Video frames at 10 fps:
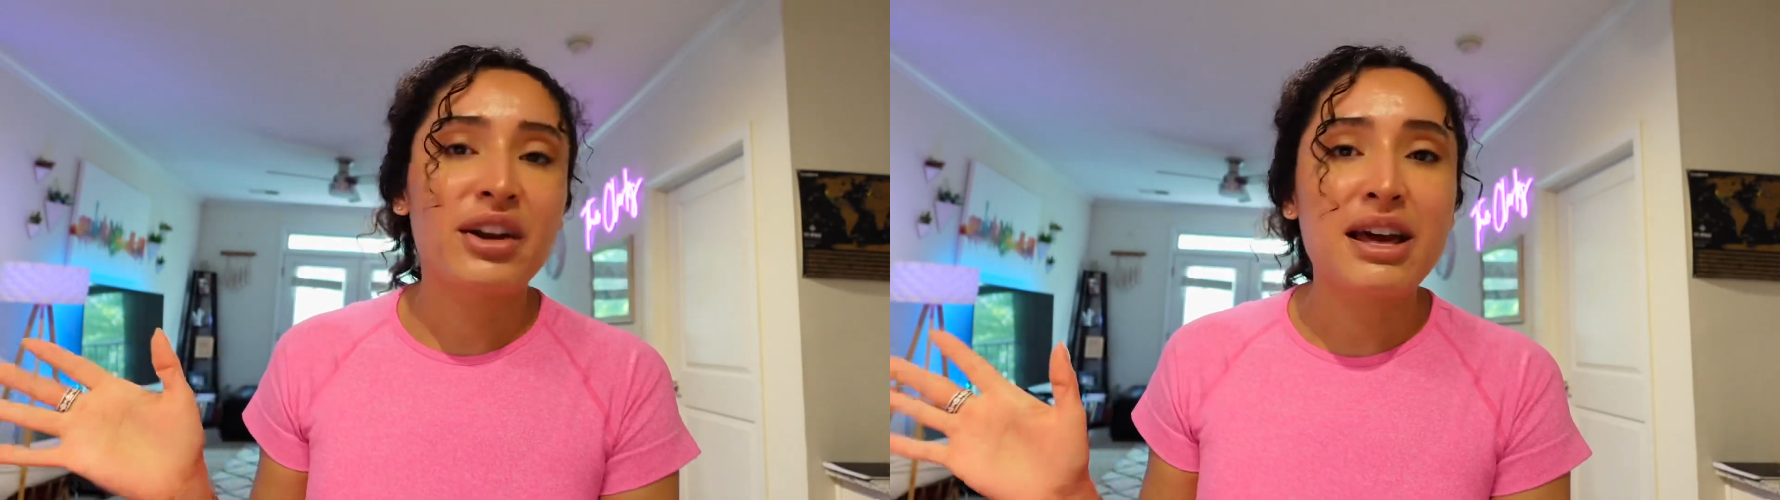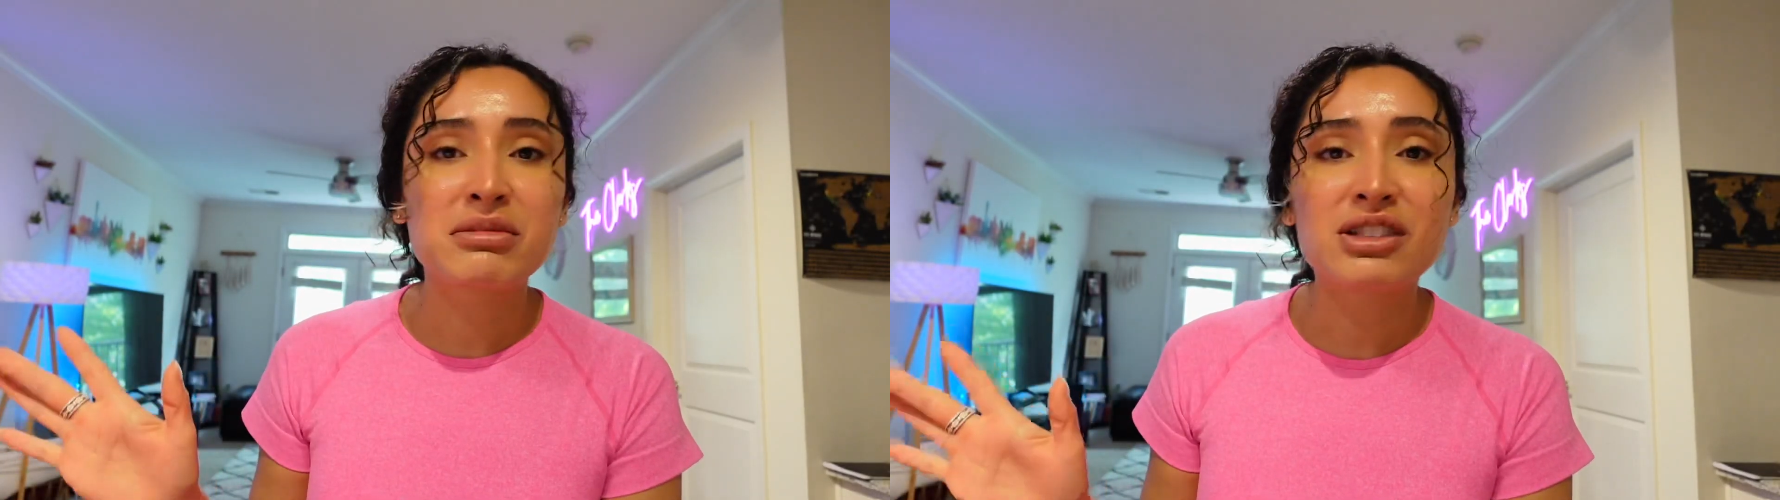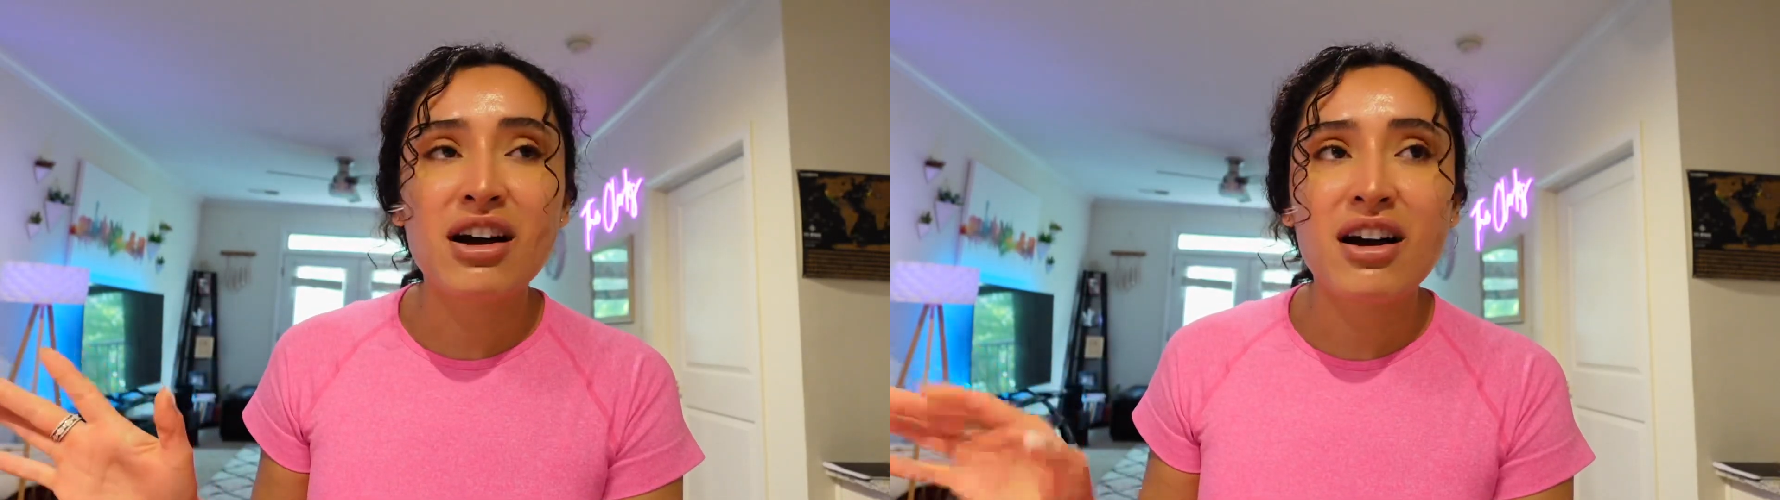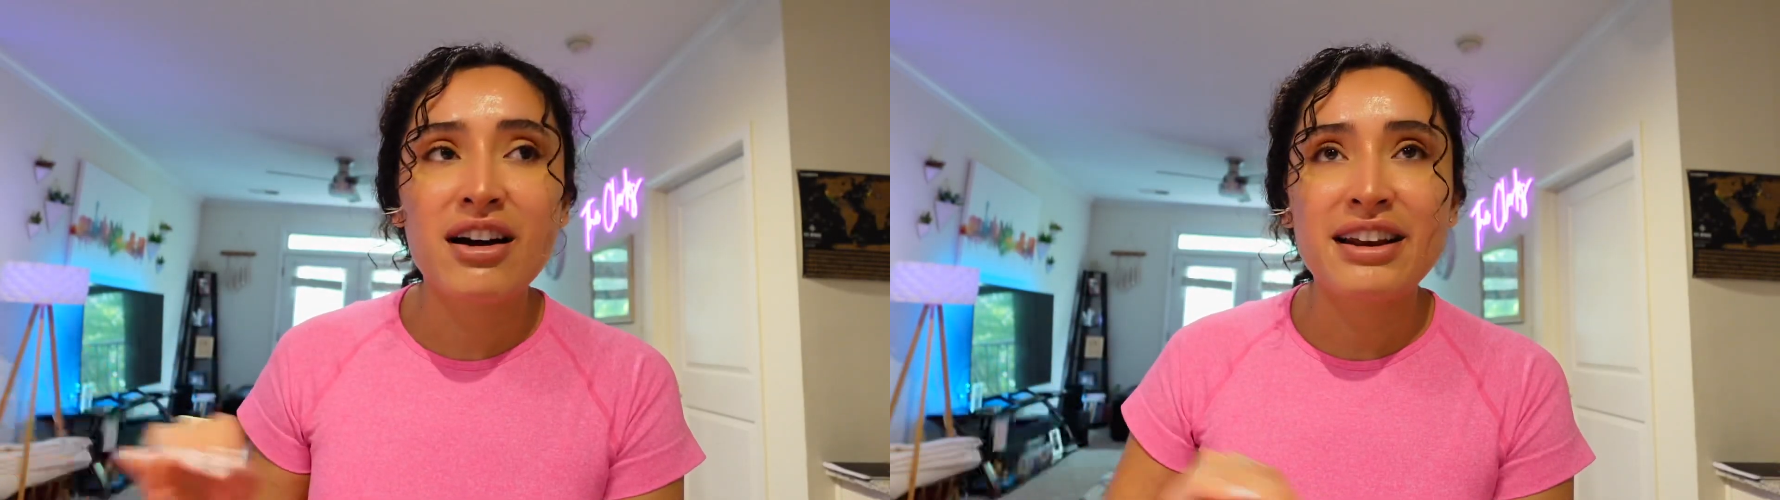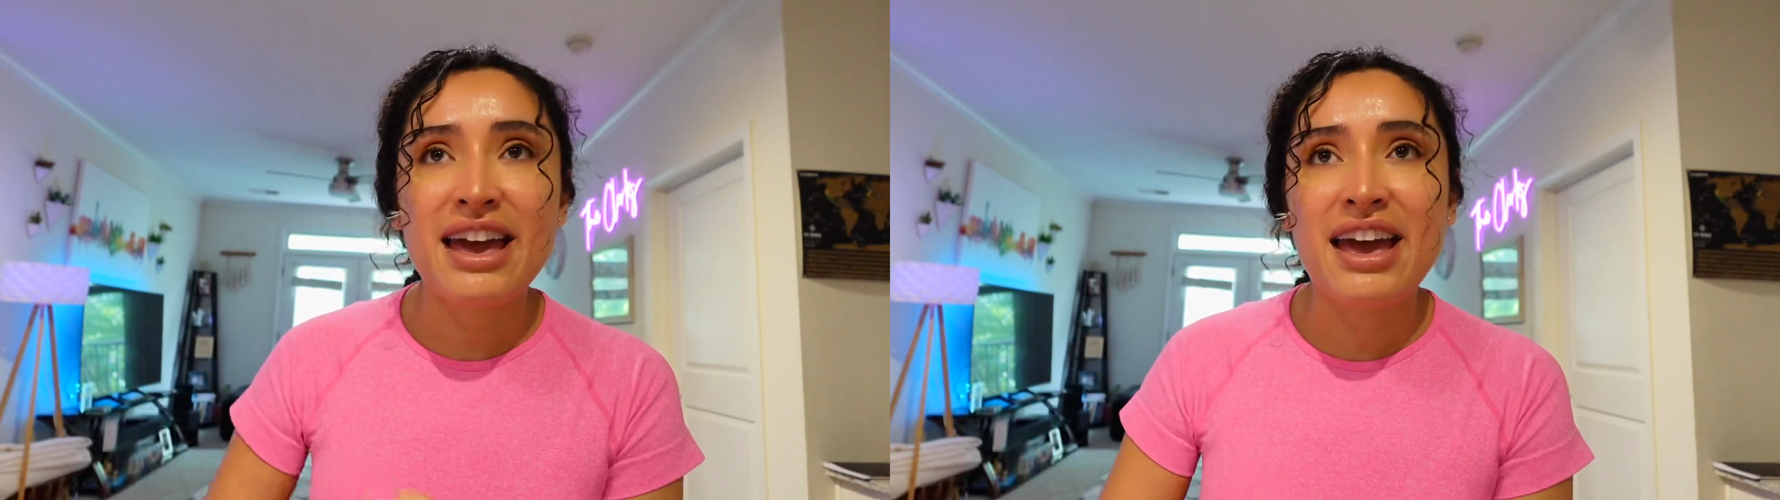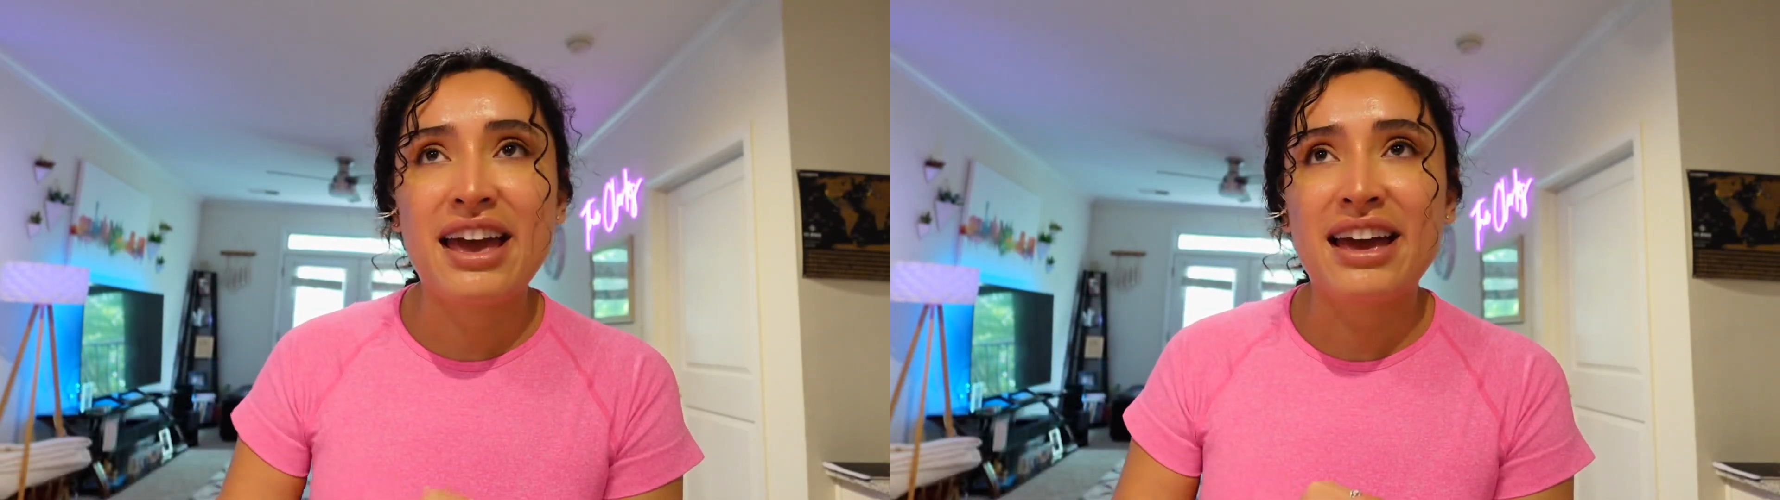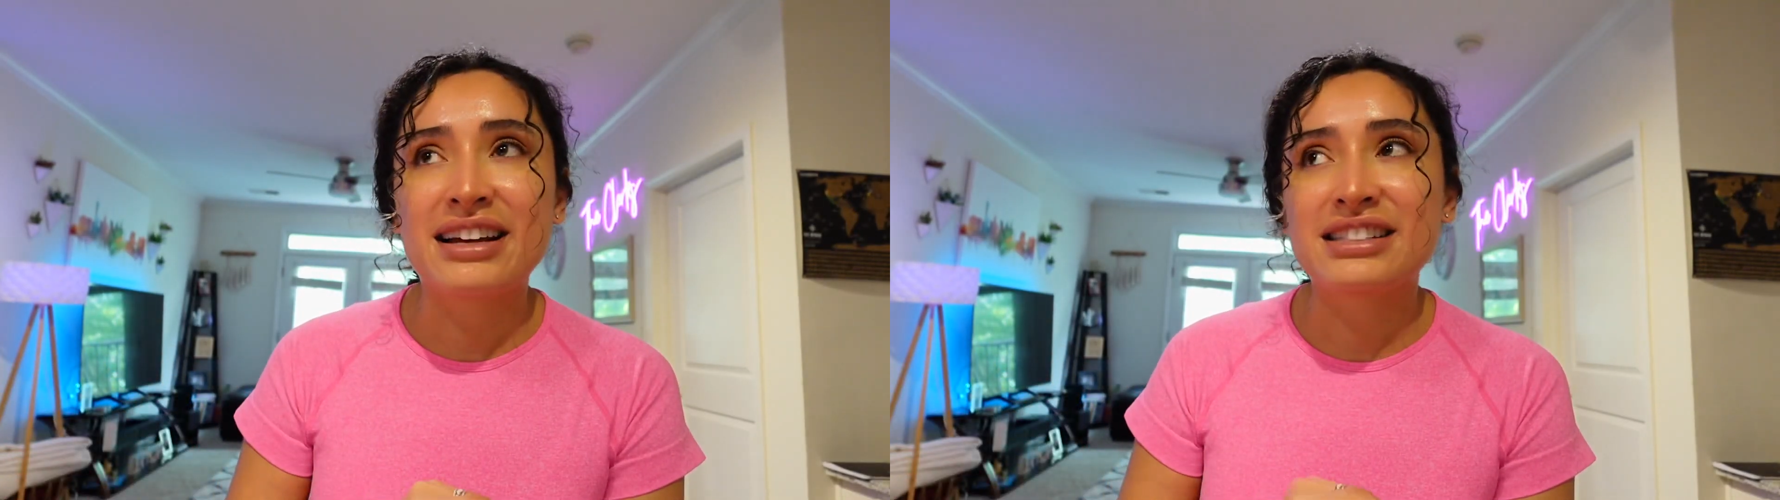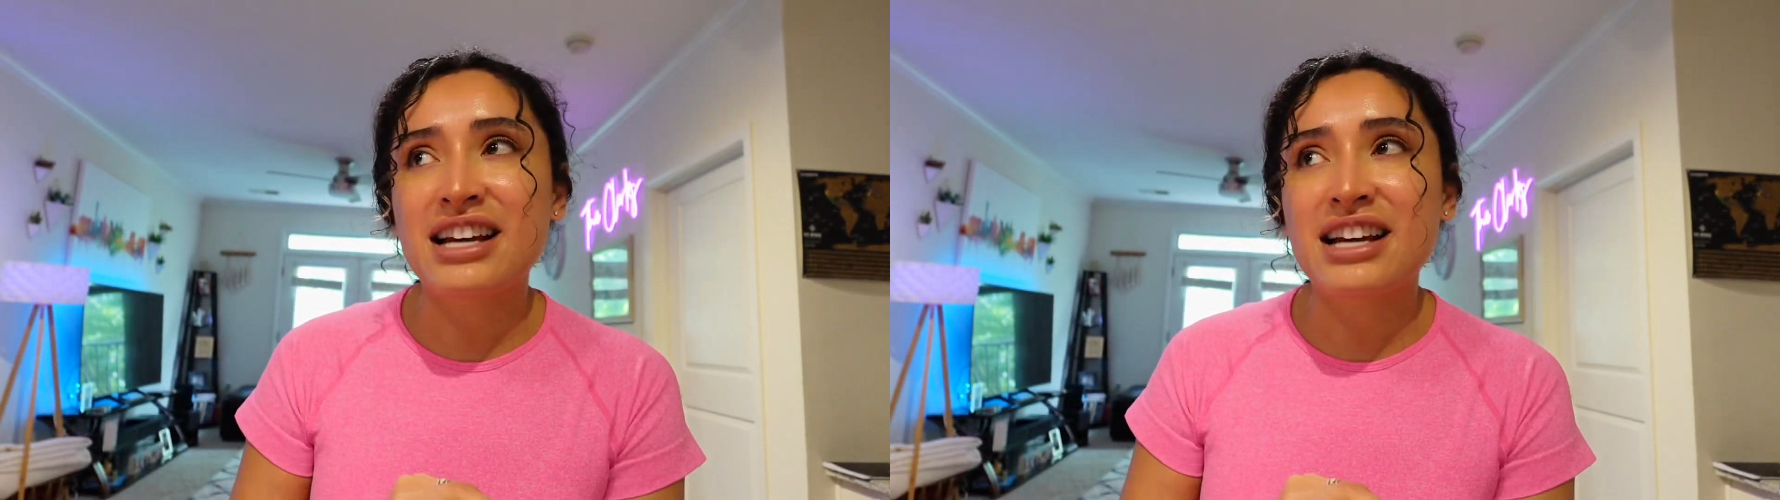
on Amazon and